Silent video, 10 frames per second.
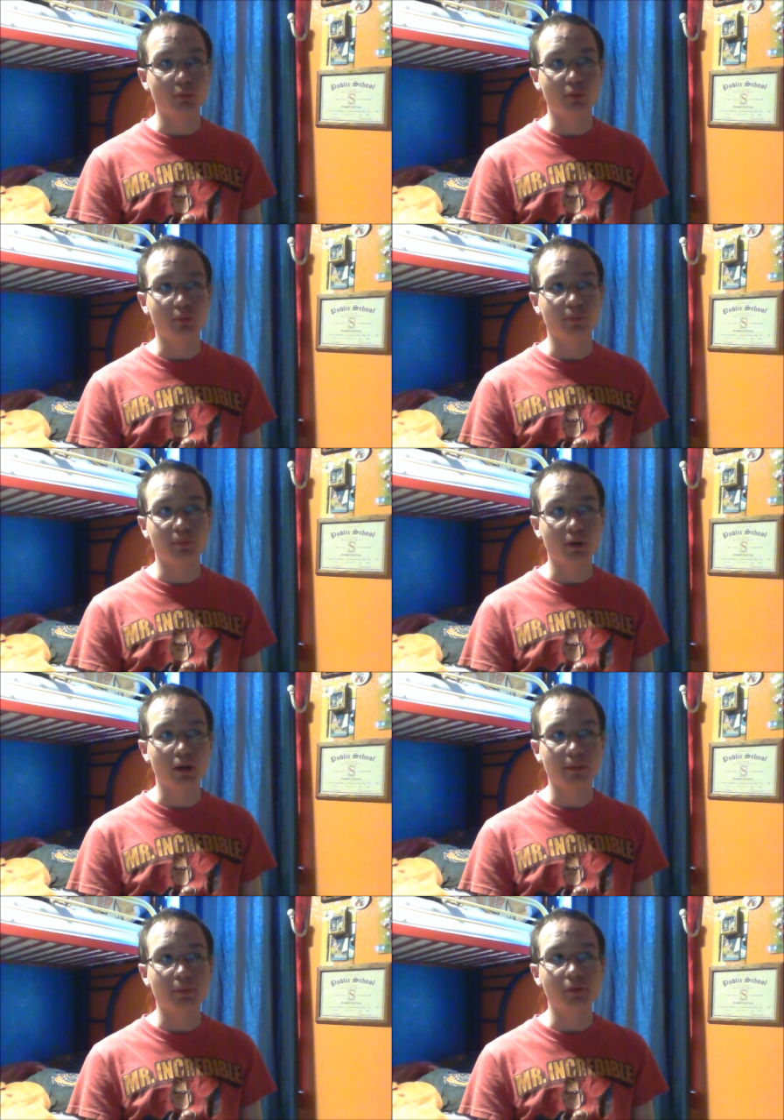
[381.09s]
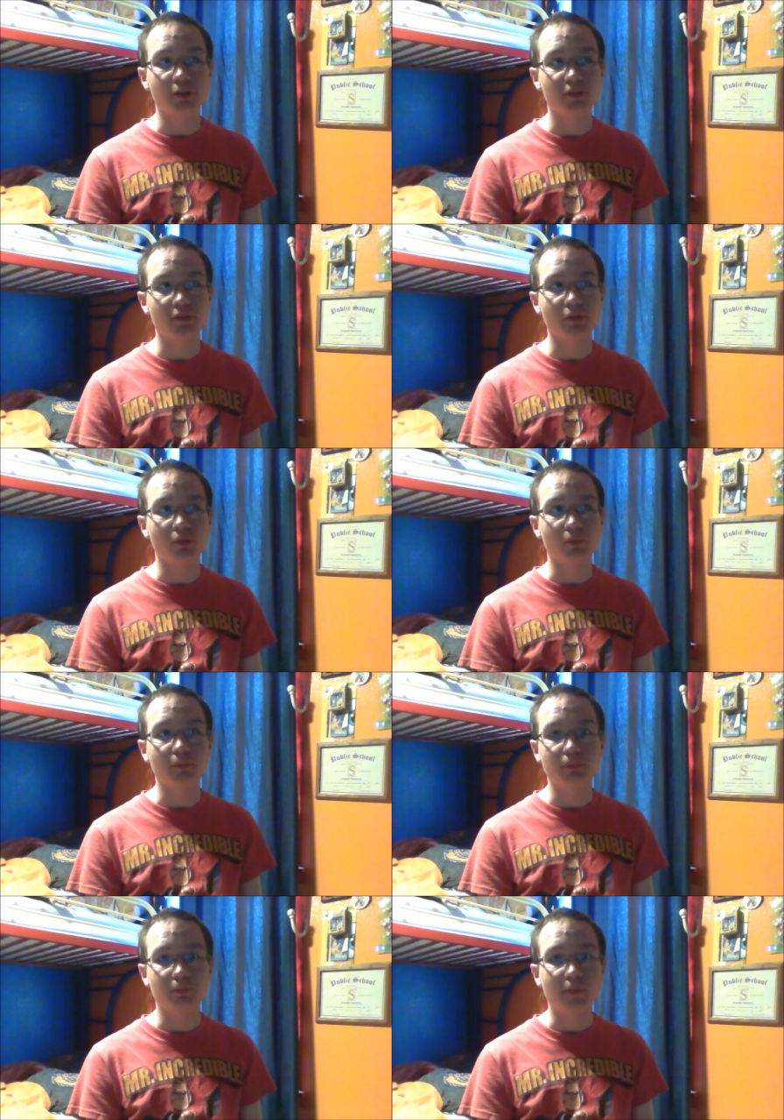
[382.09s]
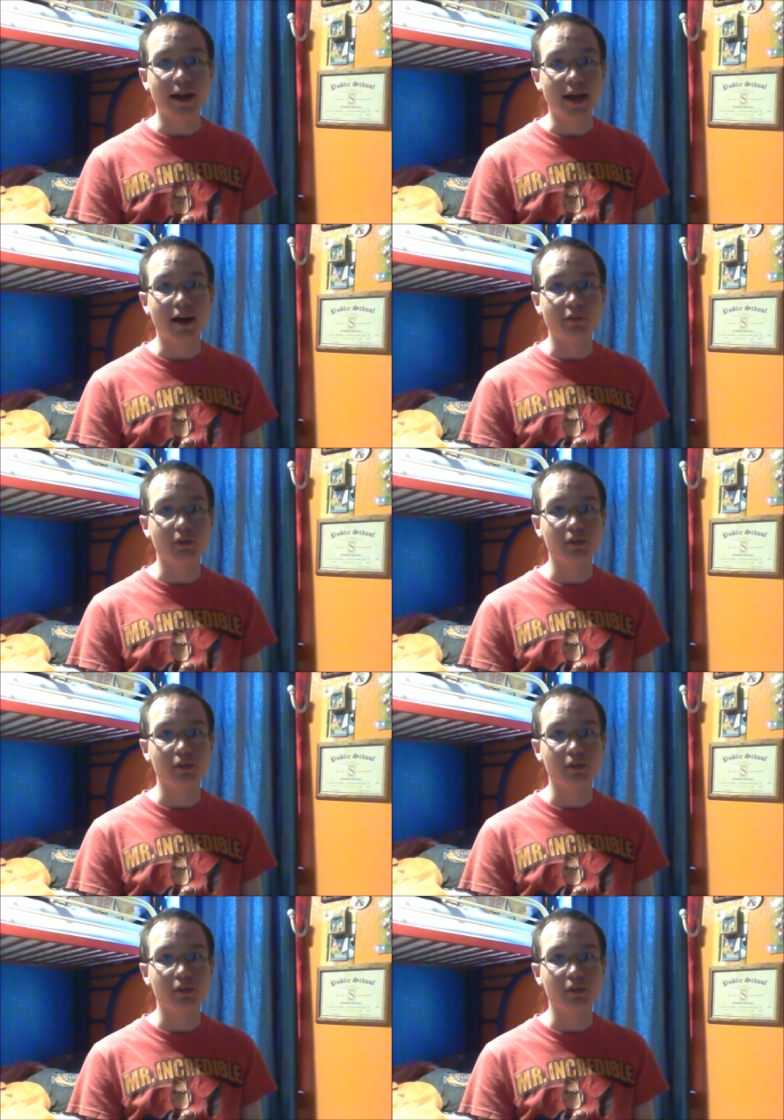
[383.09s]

It will probably still have